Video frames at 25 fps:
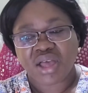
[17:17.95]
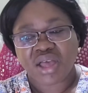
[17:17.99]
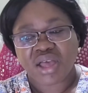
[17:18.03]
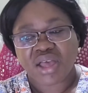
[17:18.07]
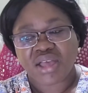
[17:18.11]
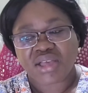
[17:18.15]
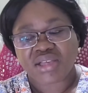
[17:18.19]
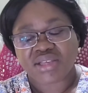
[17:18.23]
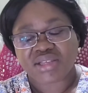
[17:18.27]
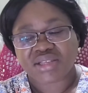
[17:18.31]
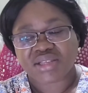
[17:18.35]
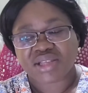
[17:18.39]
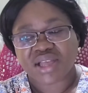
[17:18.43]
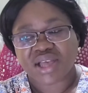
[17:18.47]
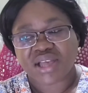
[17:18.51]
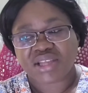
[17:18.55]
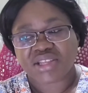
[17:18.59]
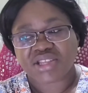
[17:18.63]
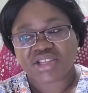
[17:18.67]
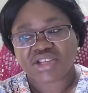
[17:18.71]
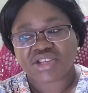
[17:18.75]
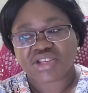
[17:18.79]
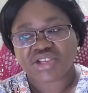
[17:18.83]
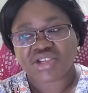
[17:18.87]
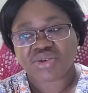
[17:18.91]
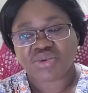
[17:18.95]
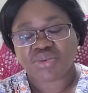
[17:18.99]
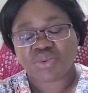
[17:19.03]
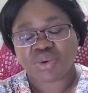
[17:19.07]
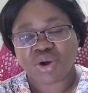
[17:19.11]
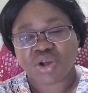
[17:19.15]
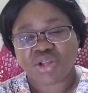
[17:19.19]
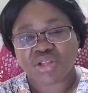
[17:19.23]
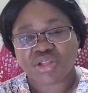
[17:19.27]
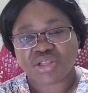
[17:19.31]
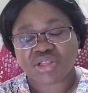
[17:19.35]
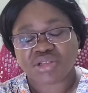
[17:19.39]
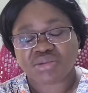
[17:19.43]
is that she
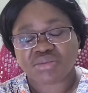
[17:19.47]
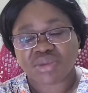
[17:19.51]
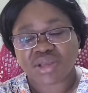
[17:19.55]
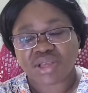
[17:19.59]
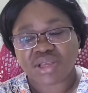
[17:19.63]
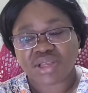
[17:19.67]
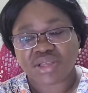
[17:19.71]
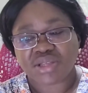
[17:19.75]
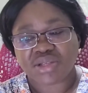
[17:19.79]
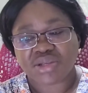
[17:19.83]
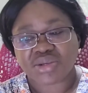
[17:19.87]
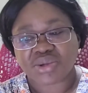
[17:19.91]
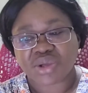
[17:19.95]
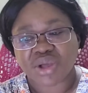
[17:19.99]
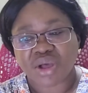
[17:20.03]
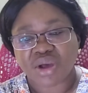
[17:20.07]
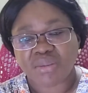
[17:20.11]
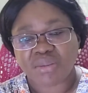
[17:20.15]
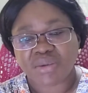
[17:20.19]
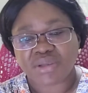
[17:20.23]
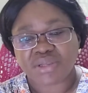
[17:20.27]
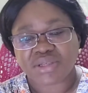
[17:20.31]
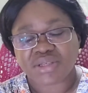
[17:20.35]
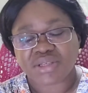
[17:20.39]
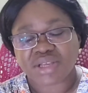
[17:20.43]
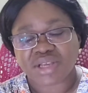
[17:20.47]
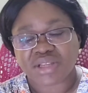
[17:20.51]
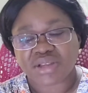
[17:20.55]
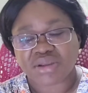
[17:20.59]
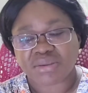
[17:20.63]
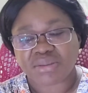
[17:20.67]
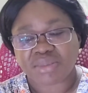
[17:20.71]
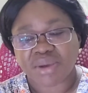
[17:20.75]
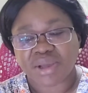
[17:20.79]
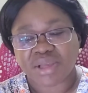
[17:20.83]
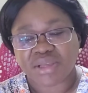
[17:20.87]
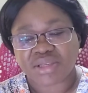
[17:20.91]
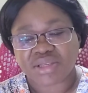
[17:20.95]
wants me to come and set up
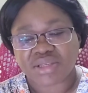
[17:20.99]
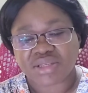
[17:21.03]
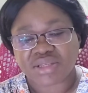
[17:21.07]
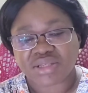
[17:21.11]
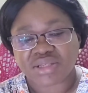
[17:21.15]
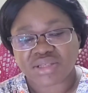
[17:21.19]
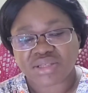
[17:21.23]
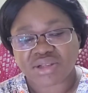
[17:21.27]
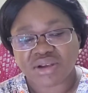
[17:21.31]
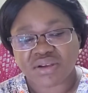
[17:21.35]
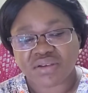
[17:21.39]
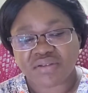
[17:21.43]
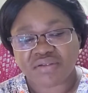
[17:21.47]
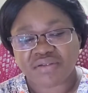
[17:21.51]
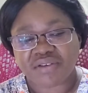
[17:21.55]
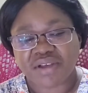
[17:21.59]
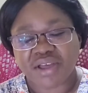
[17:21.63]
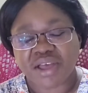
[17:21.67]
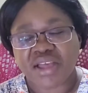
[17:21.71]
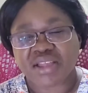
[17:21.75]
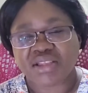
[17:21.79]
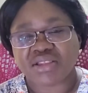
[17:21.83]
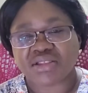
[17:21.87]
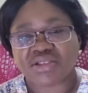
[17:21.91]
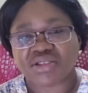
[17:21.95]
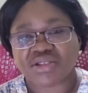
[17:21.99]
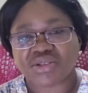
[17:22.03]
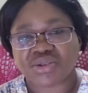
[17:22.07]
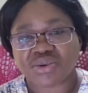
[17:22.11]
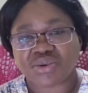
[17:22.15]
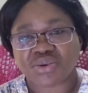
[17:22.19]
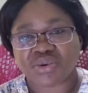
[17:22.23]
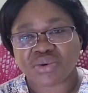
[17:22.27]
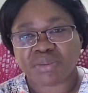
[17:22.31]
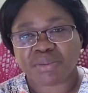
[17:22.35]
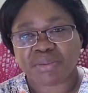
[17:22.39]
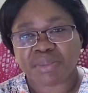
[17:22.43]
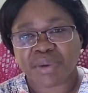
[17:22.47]
my stuff and so
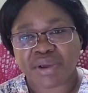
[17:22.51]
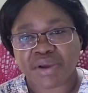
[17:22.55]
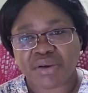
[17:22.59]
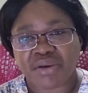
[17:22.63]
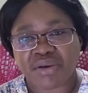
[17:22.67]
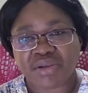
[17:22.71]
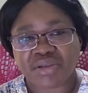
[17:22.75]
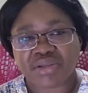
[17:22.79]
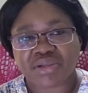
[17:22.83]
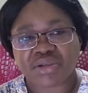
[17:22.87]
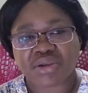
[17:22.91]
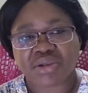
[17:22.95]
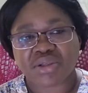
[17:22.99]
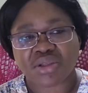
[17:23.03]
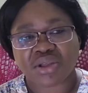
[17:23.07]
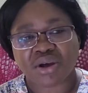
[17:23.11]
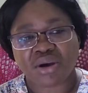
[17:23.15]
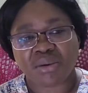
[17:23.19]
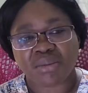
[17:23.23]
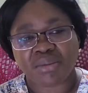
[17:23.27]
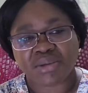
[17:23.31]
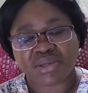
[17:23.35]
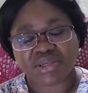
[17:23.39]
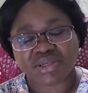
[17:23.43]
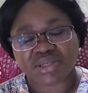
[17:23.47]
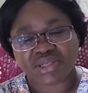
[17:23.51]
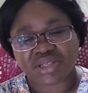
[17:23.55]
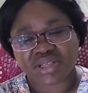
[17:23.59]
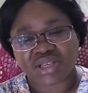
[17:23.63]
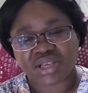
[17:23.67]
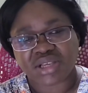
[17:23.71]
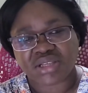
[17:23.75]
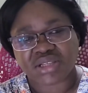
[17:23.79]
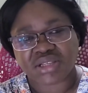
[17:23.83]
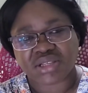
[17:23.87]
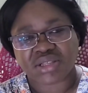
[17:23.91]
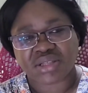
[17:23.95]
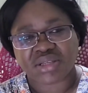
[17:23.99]
the parents could come and see
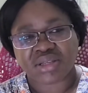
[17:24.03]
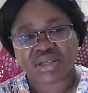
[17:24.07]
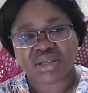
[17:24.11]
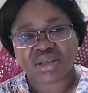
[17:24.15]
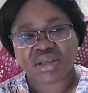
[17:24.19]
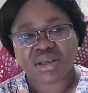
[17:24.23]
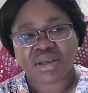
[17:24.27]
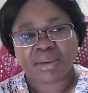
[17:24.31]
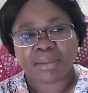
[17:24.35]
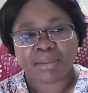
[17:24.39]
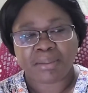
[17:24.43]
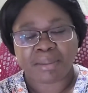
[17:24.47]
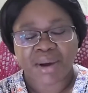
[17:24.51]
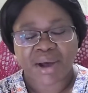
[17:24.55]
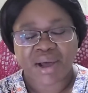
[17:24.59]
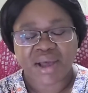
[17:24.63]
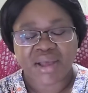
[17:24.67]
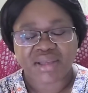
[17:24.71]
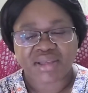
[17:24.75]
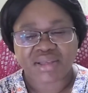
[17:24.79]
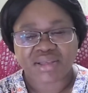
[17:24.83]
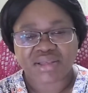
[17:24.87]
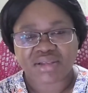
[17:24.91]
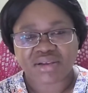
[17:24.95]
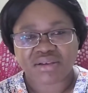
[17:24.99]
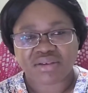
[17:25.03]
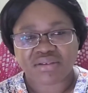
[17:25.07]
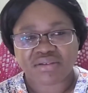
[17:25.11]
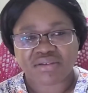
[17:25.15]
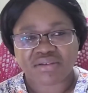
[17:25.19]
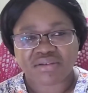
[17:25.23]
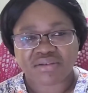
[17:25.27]
and buy stuff.